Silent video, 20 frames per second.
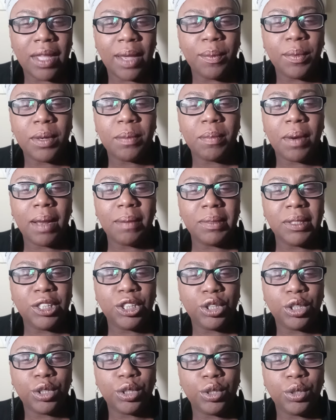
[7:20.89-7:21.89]
that would have probably
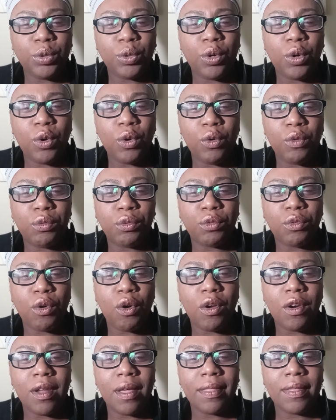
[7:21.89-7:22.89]
took you
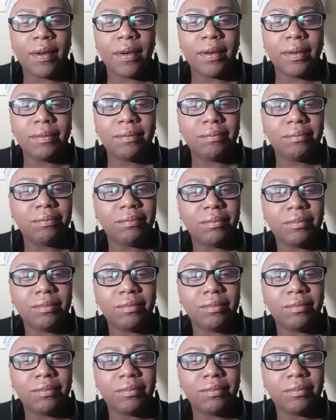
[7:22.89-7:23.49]
overall another